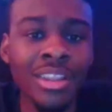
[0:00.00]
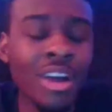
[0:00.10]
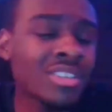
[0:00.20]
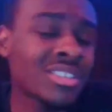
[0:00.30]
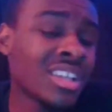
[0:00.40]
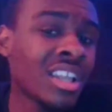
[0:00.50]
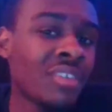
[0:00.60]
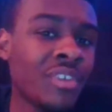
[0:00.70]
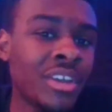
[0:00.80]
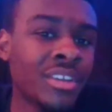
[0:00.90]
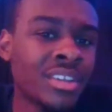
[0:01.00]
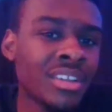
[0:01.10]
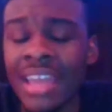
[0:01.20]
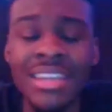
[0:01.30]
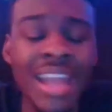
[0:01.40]
Lars Sullivan,
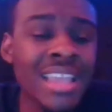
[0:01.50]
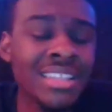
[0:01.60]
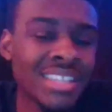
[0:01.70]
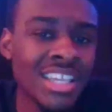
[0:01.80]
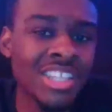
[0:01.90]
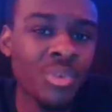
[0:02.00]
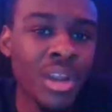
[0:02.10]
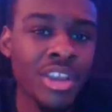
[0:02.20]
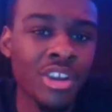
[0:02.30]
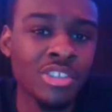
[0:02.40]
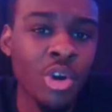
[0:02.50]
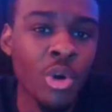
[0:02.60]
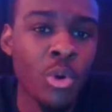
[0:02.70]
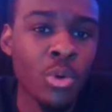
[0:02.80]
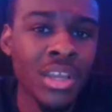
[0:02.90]
at 19, 20 years
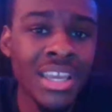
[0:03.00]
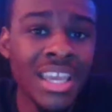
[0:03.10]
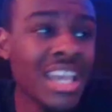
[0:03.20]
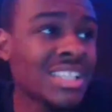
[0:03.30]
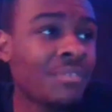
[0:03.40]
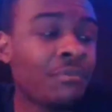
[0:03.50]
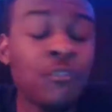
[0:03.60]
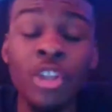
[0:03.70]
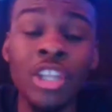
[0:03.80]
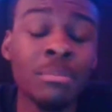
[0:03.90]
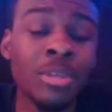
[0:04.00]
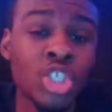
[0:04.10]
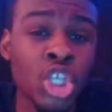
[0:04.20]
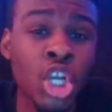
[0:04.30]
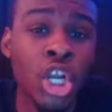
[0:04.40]
old, isn't fully
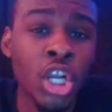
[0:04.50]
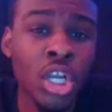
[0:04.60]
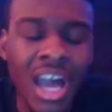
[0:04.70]
mature.